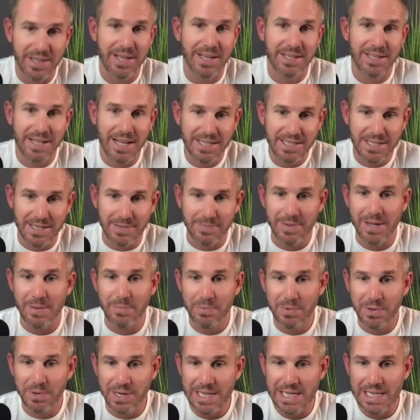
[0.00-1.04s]
Like that's going to be a
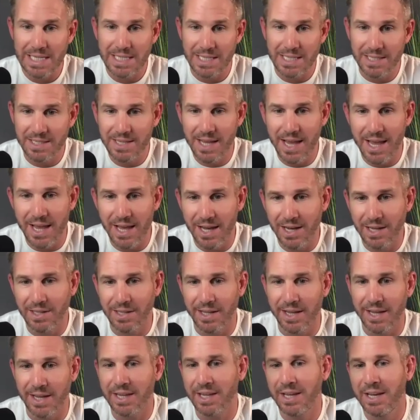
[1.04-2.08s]
pretty easy sale.
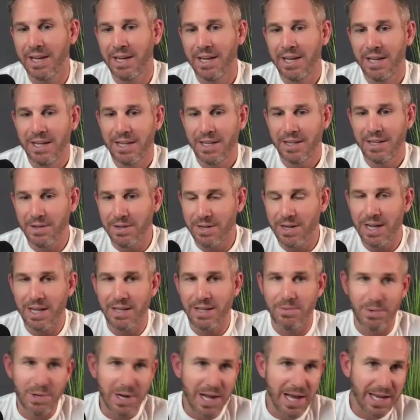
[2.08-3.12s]
Like yep, we're
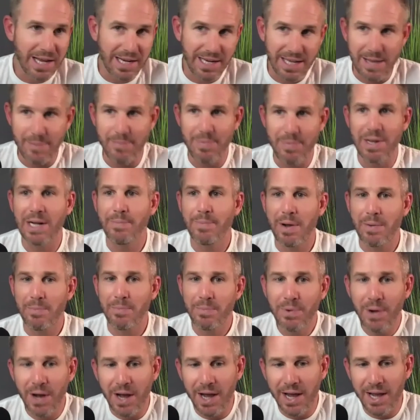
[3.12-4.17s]
not we're not going to get beat up on
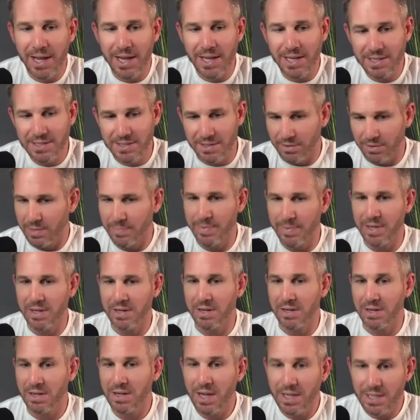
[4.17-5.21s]
price. They're going to be a
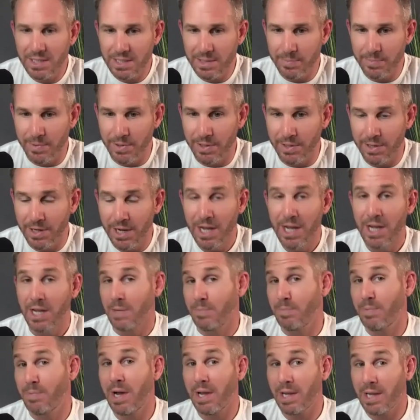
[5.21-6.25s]
good customer.
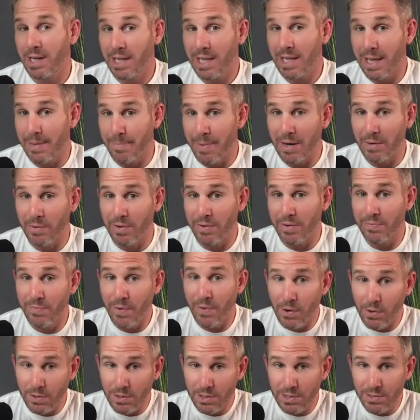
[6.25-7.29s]
Probably going to get better
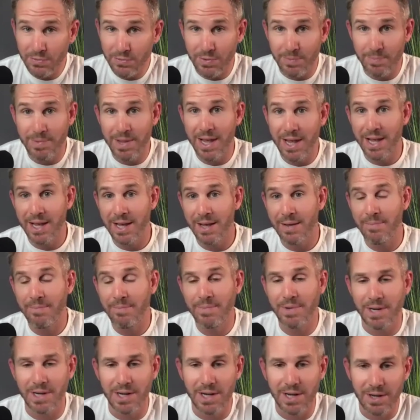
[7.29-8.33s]
referrals from them.
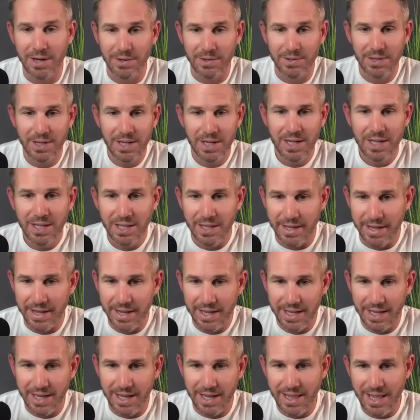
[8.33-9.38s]
You know,
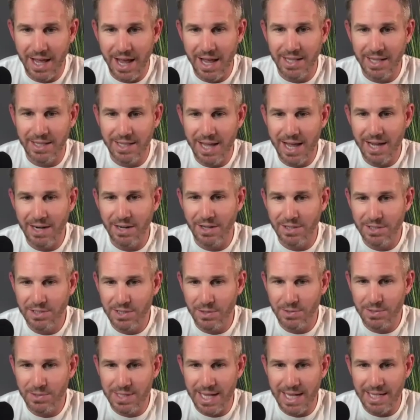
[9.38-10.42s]
like and that that all
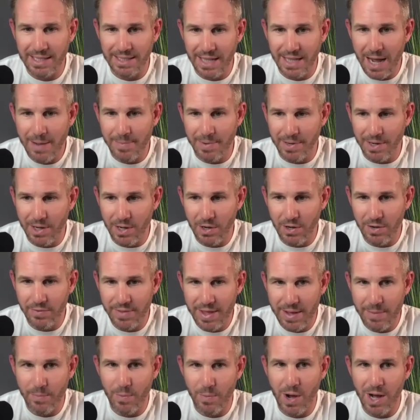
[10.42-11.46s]
starts with that domino of
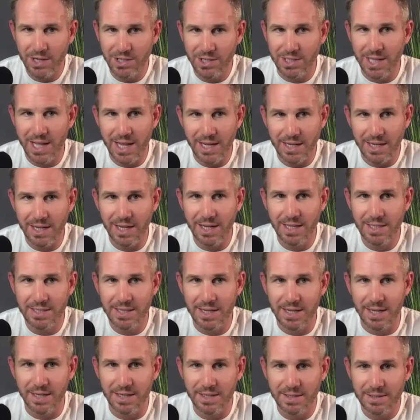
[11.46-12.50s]
them watching that
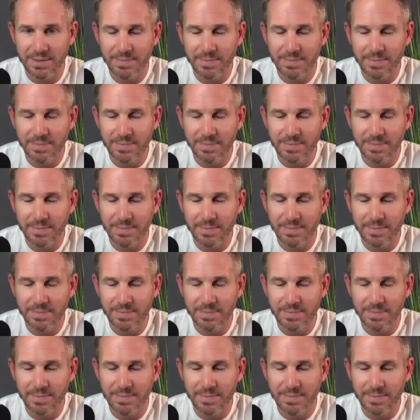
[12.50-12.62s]
content.